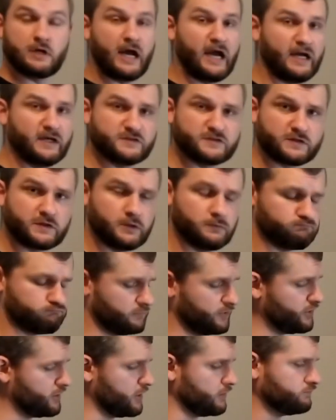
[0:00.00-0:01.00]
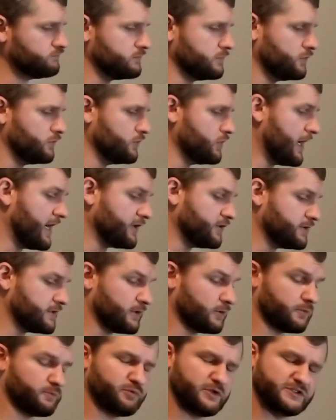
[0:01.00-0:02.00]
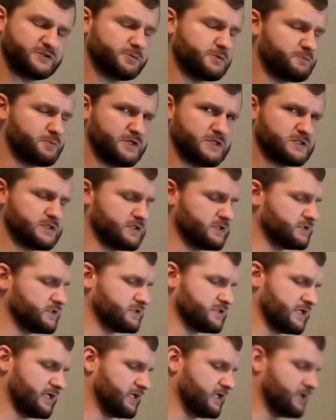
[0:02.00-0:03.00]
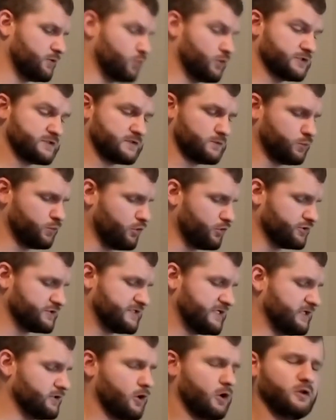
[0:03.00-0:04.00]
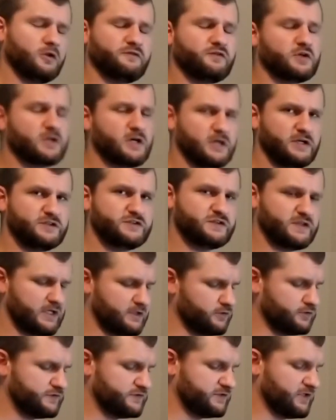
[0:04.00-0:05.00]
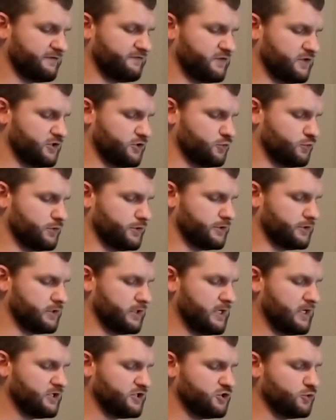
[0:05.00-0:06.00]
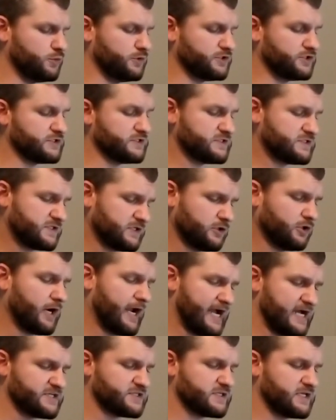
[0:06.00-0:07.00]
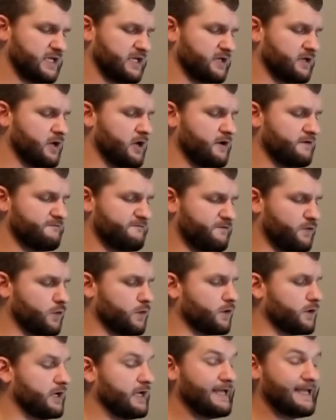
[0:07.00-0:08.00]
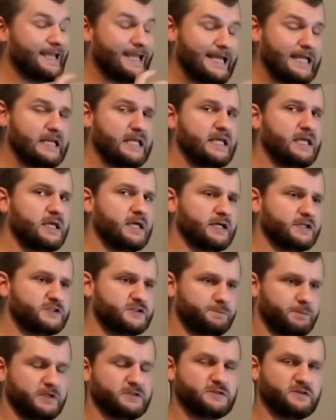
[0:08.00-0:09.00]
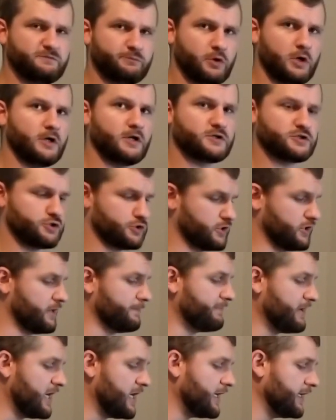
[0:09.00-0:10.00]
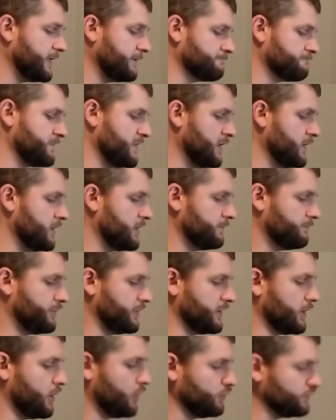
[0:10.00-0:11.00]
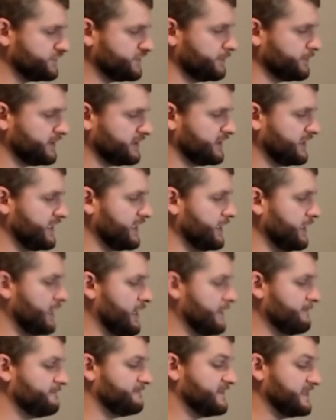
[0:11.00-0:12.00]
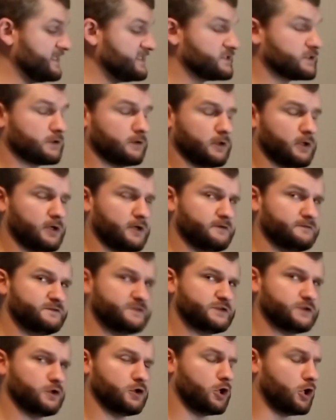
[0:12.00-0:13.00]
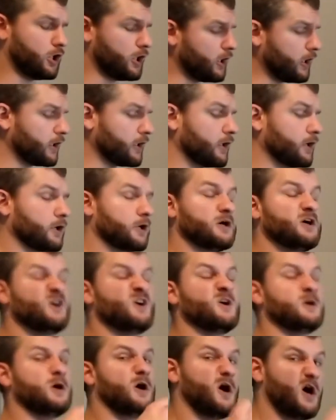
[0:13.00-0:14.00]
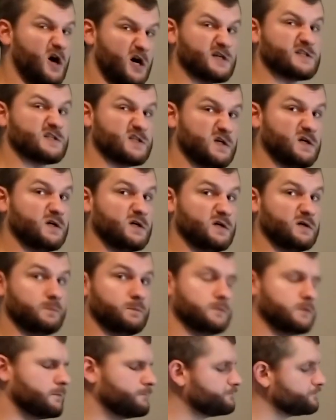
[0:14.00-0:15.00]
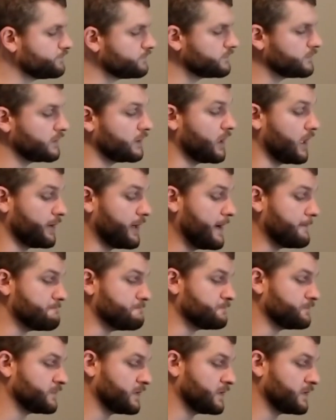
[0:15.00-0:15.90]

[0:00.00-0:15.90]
ask, you know, how do you get replacement pieces, and what's the warranty, and all of the kind of standard stuff that you would consider asking for any expensive product you're going to buy. But ultimately, these gloves are awesome. All right,